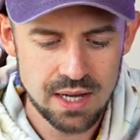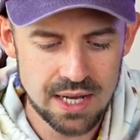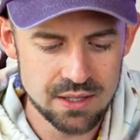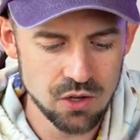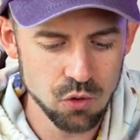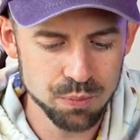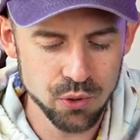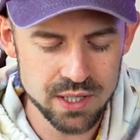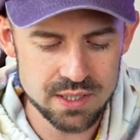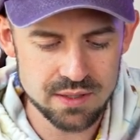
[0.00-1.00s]
And the whole
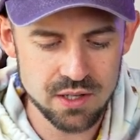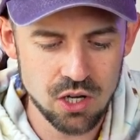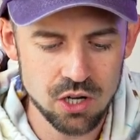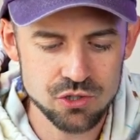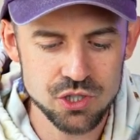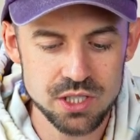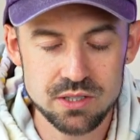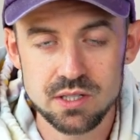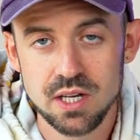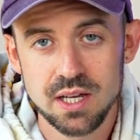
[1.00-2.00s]
point is that the
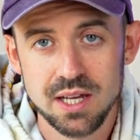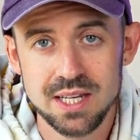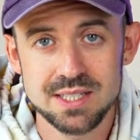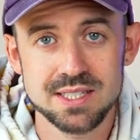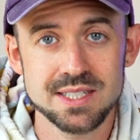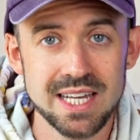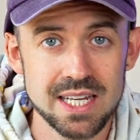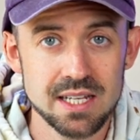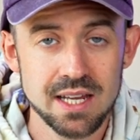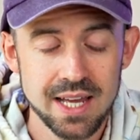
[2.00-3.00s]
cartridges can
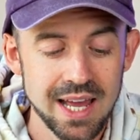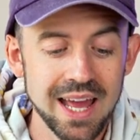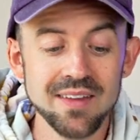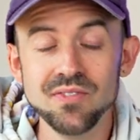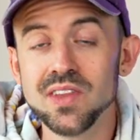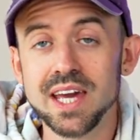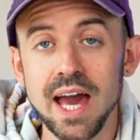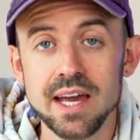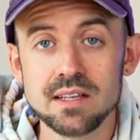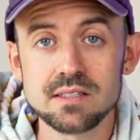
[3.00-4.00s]
sit in the
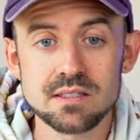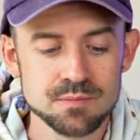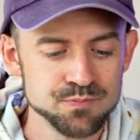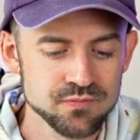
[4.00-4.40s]
case